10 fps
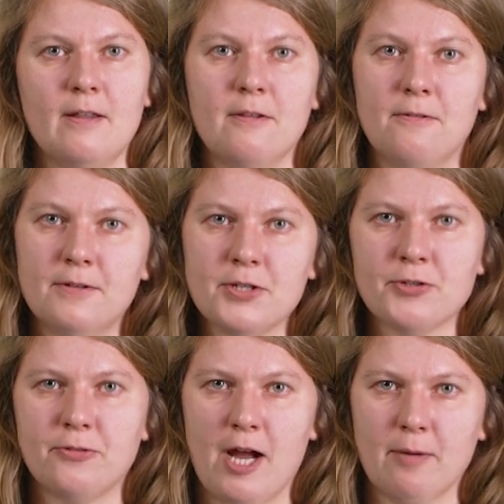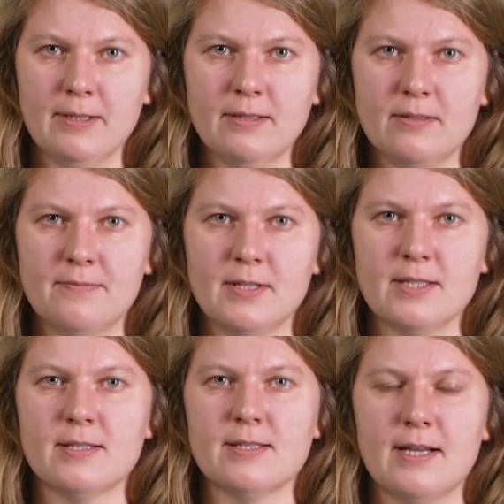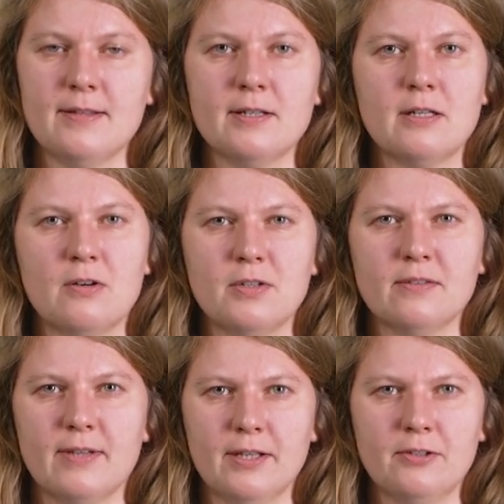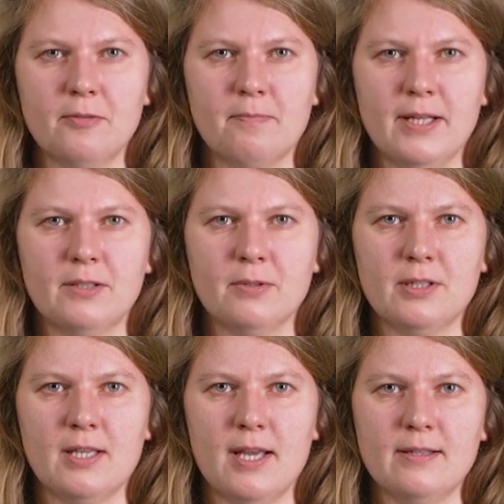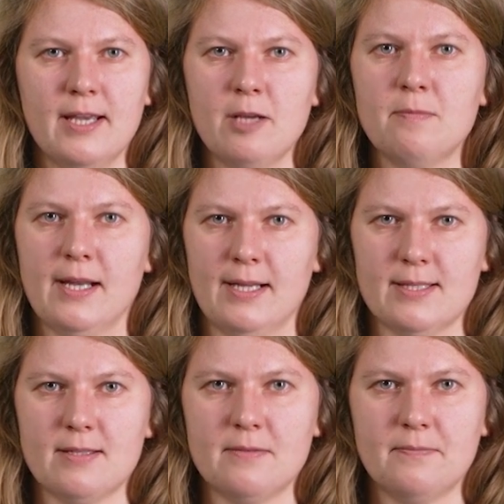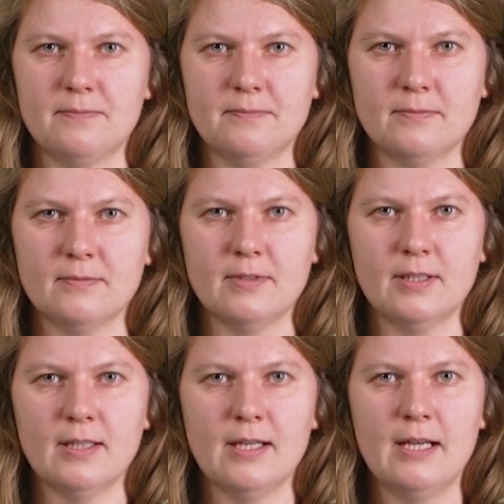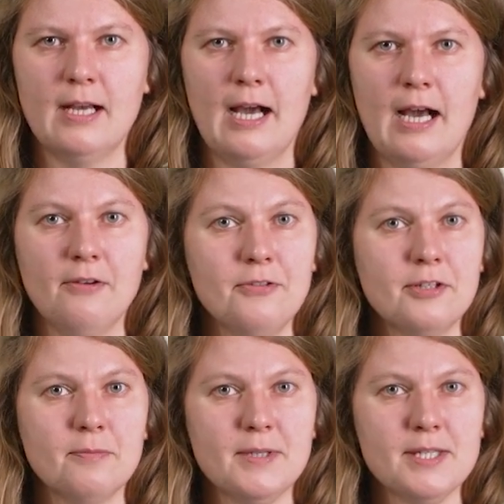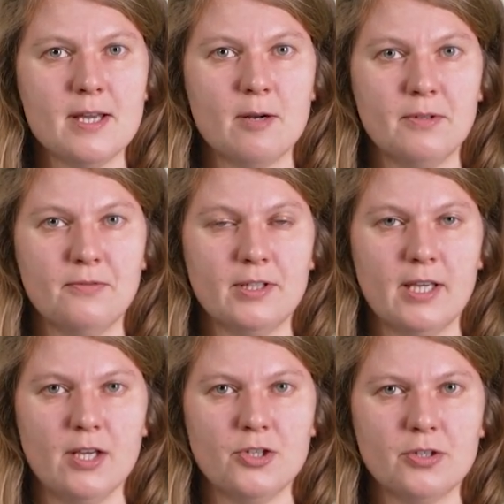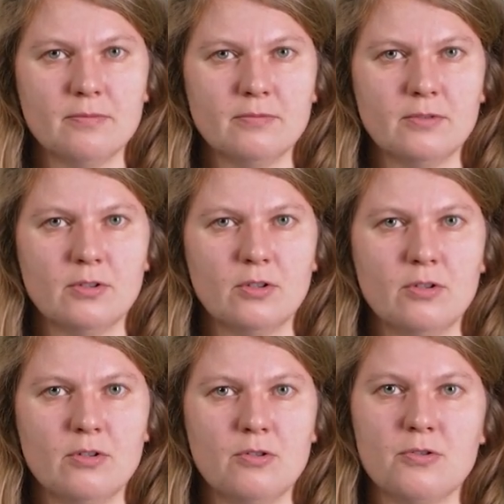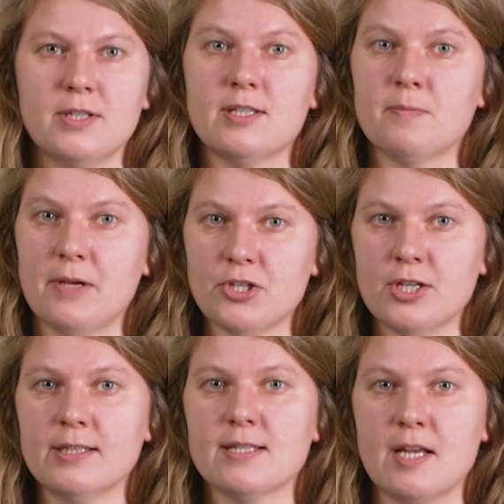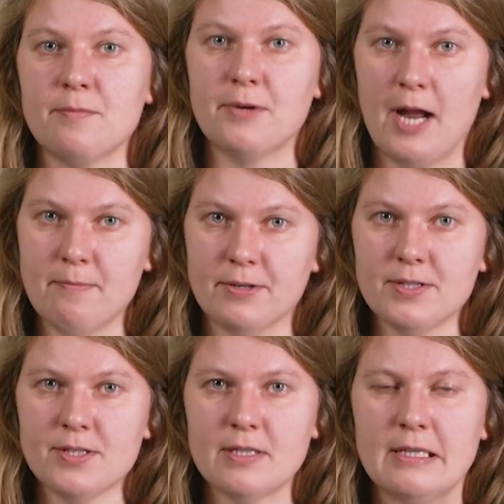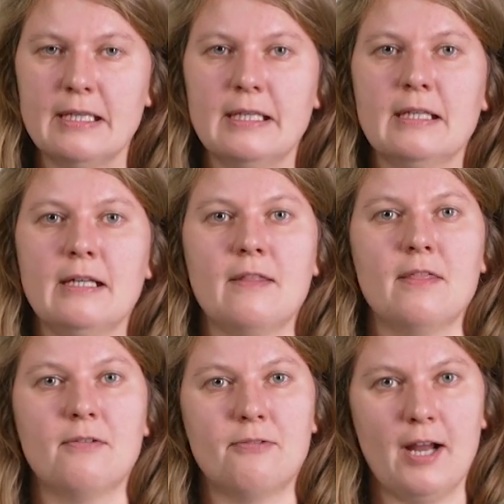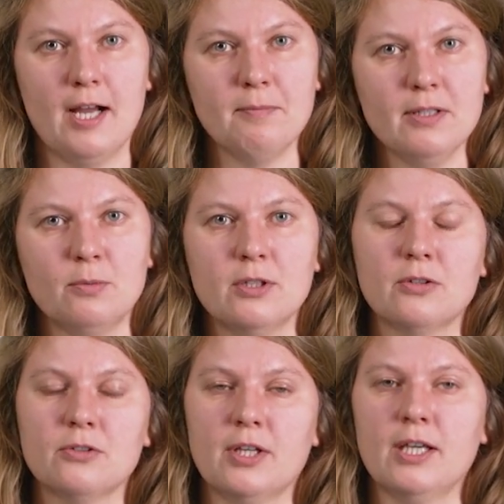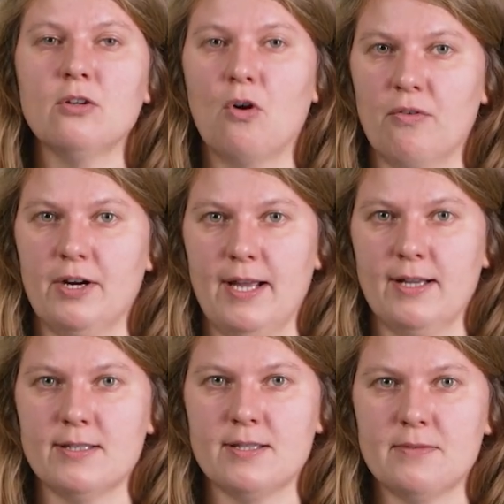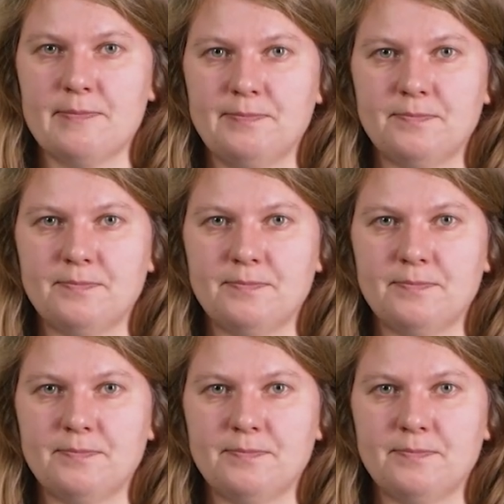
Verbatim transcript: The first fragment is the standard cloning vector PET28A+. After the PCR amplification, using specially designed primers, the fragment will contain overhangs.